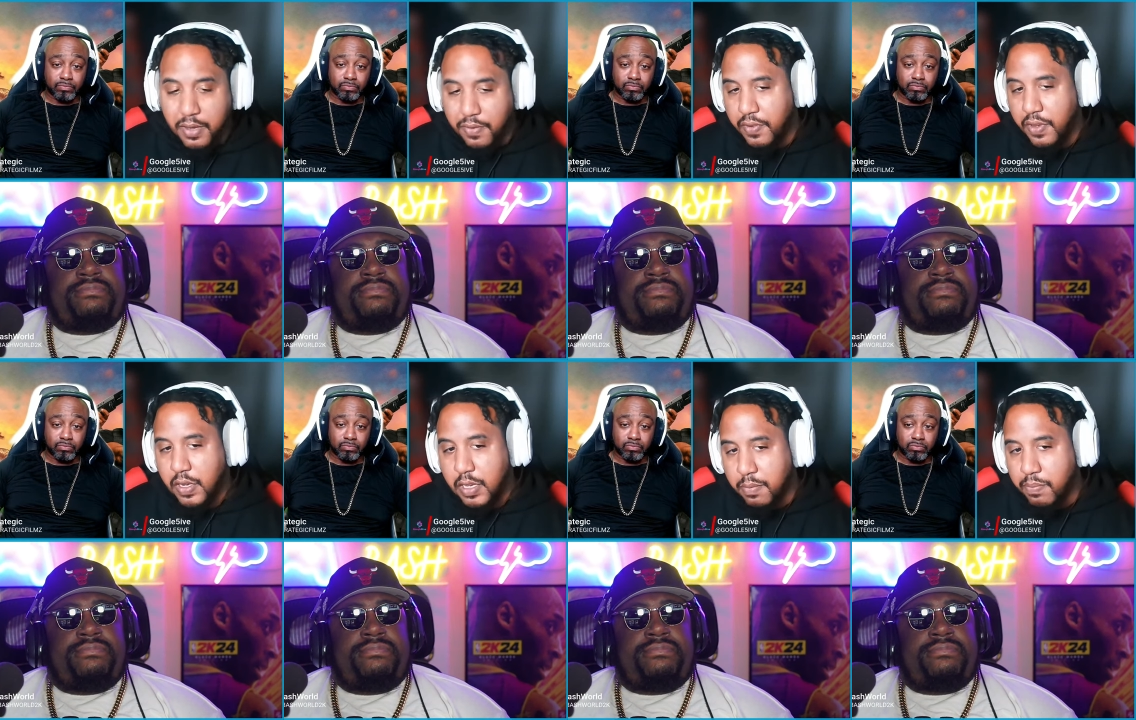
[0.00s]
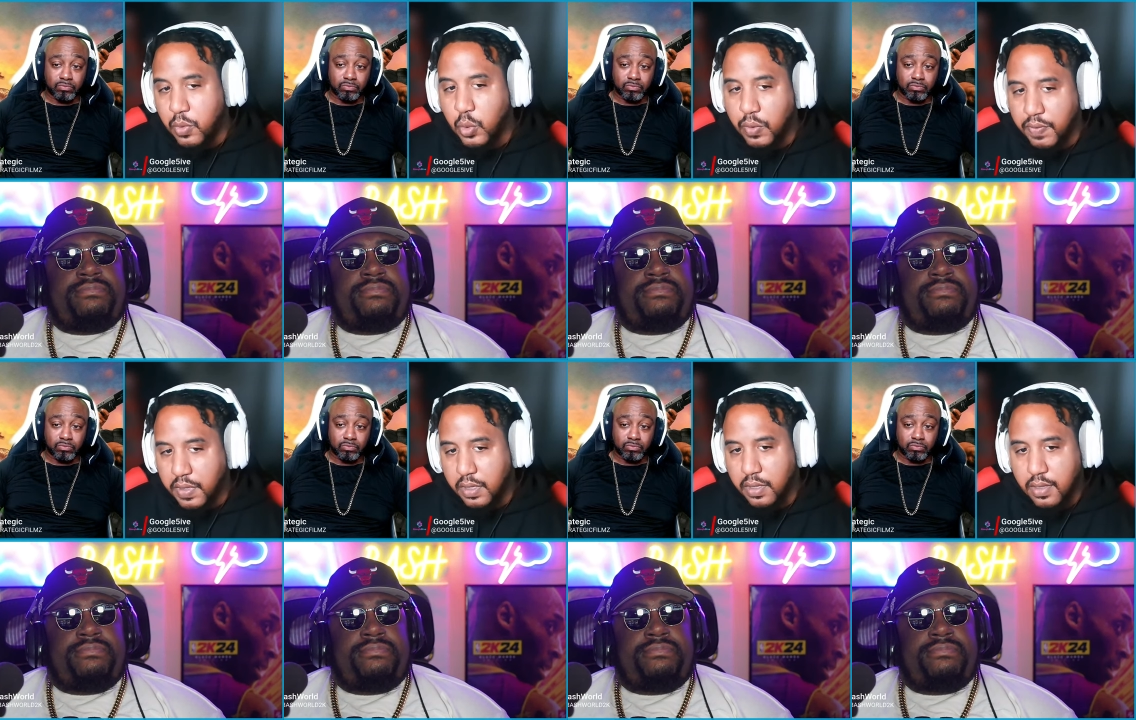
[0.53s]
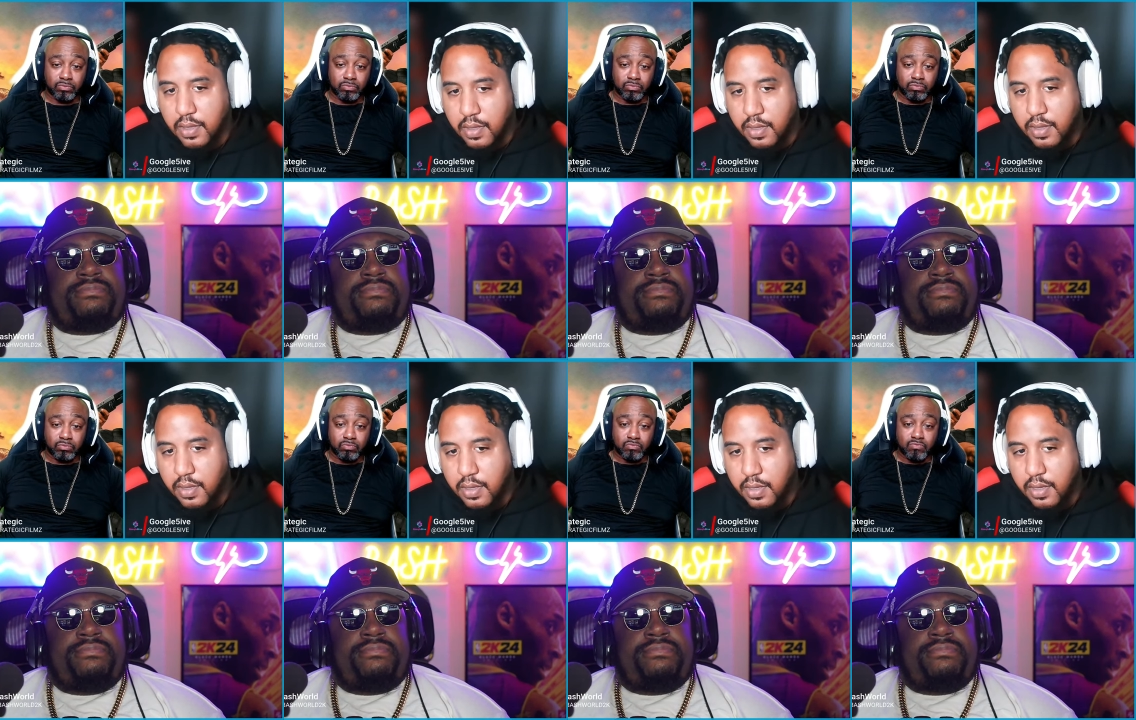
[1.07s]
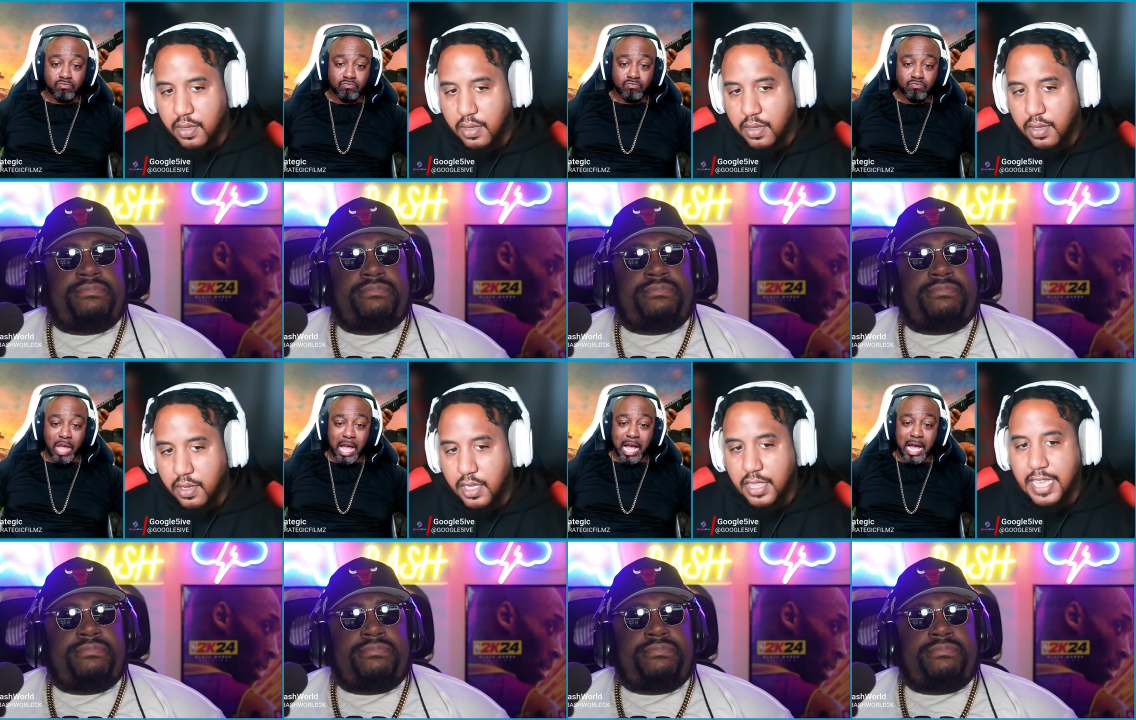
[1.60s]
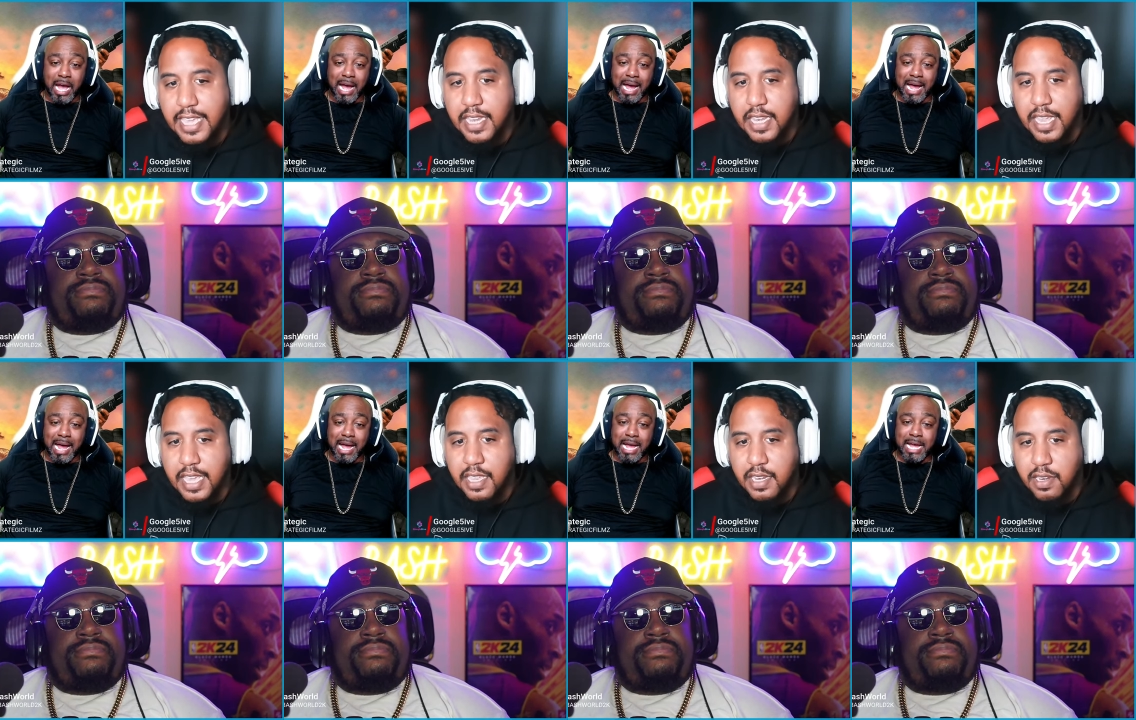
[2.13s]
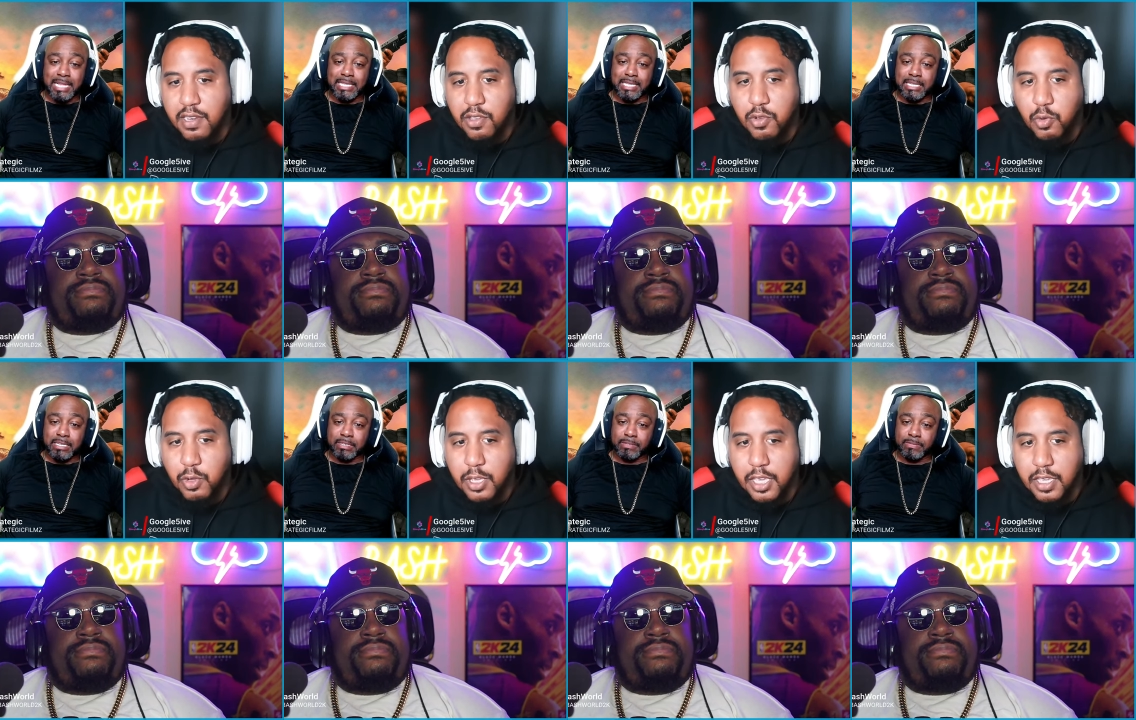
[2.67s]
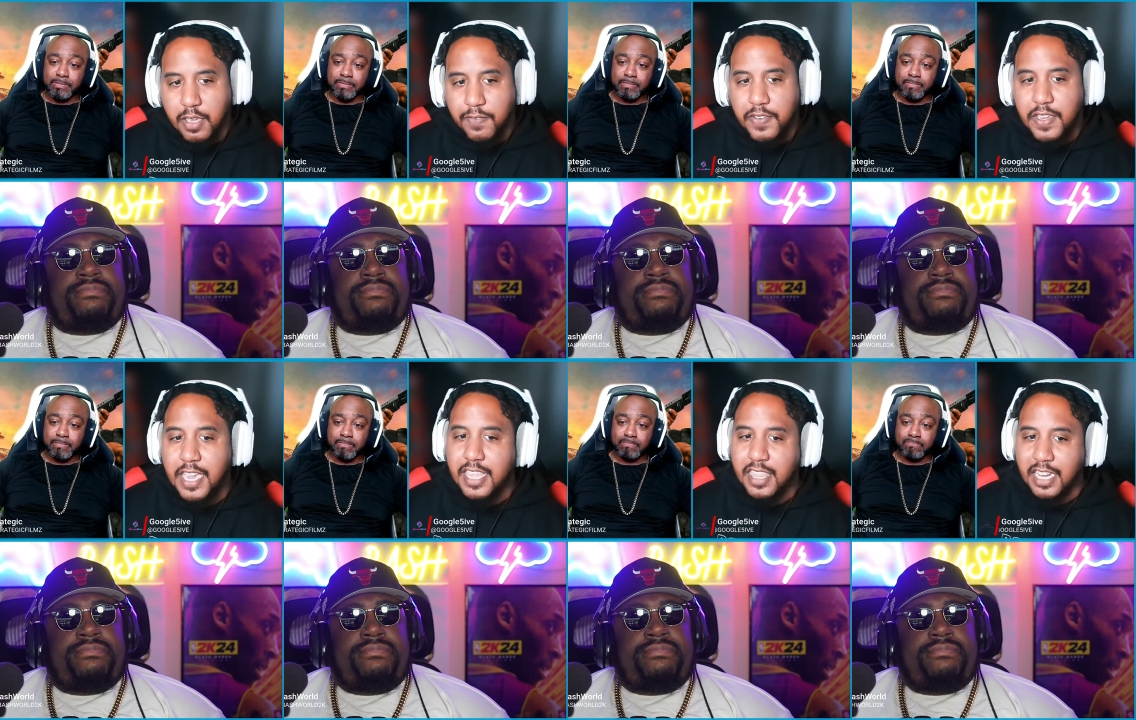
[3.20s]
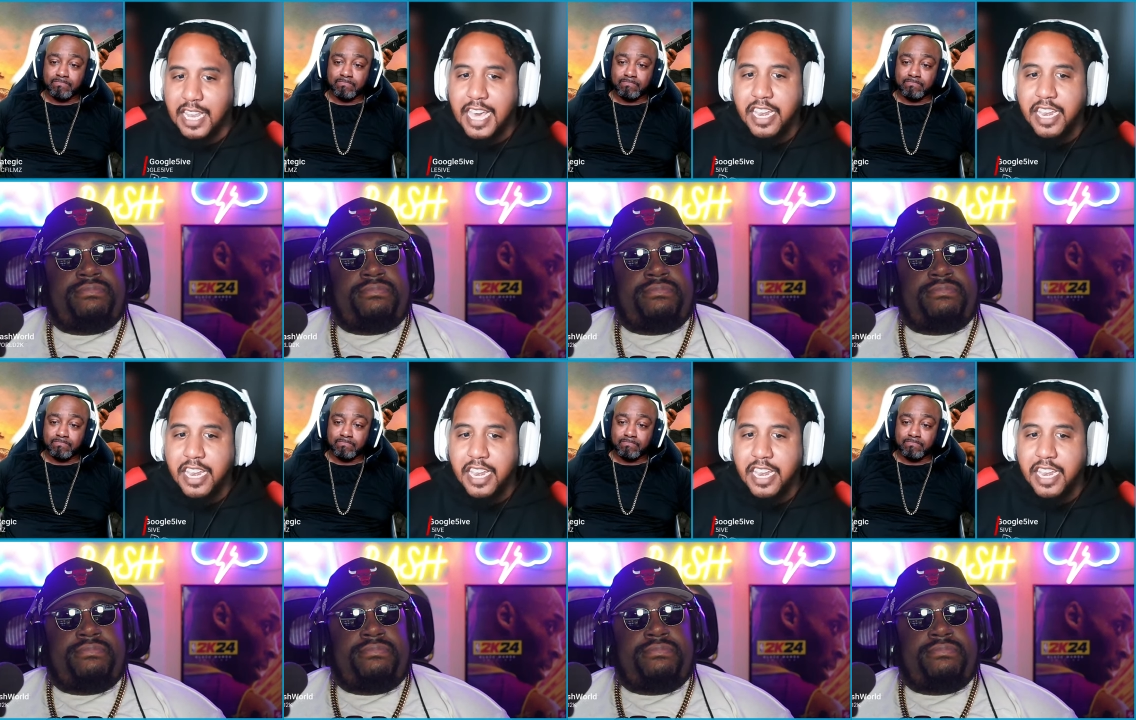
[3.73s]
Speaker 1: benefit of the movie? Because that that. If he has